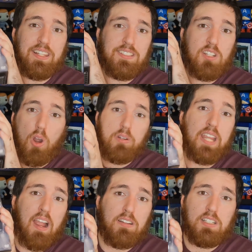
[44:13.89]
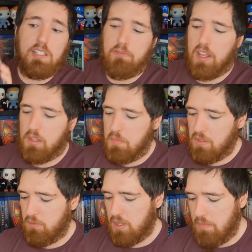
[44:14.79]
There's no character
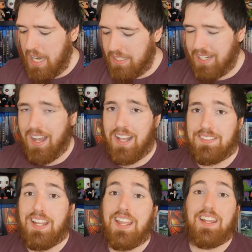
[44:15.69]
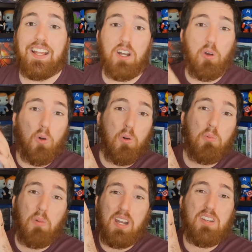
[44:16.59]
development for the main cast. They are
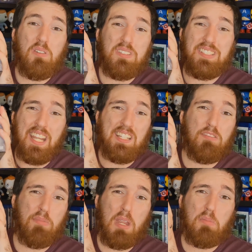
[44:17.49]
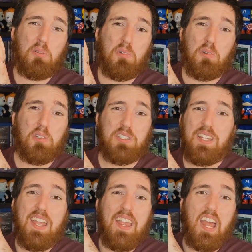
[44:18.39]
all one-note detective people who
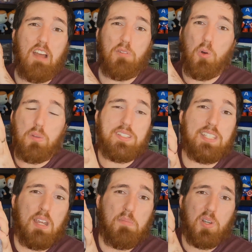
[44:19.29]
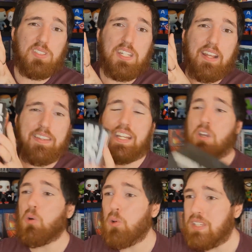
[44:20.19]
just have all the same
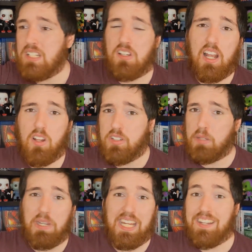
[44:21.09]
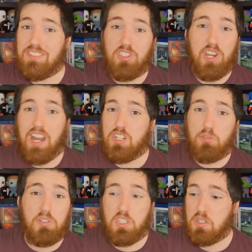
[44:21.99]
personality. All their dialogue can be
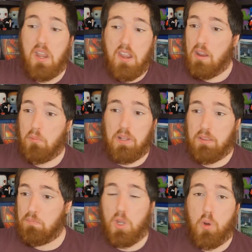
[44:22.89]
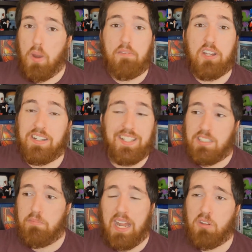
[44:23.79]
interchanged, with whoever. It
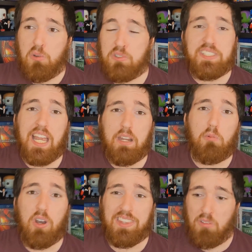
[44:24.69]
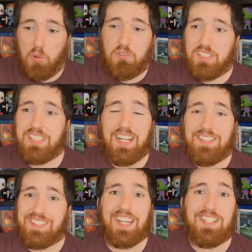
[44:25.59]
doesn't matter who's saying what. They're all just
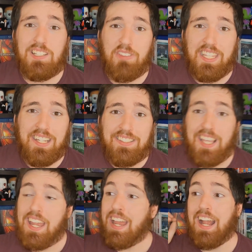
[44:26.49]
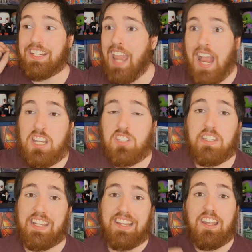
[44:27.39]
saying detective things.
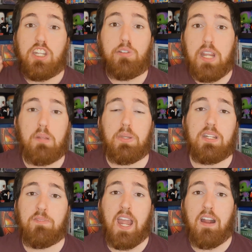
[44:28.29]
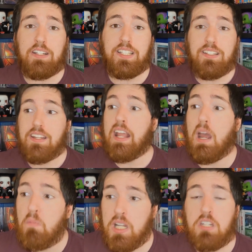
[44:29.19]
Occasionally, you'll get a bit of character.
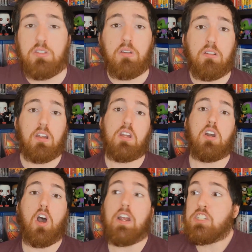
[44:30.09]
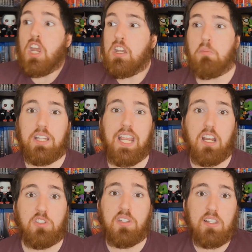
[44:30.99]
And when you do, I genuinely
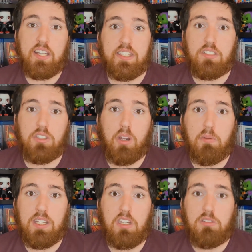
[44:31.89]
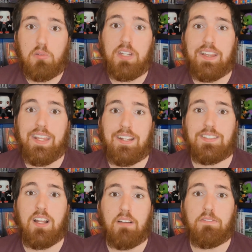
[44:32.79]
actually like the show when you do get
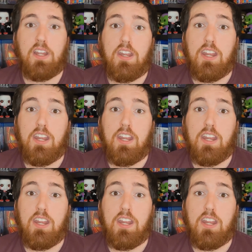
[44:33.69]
that stuff.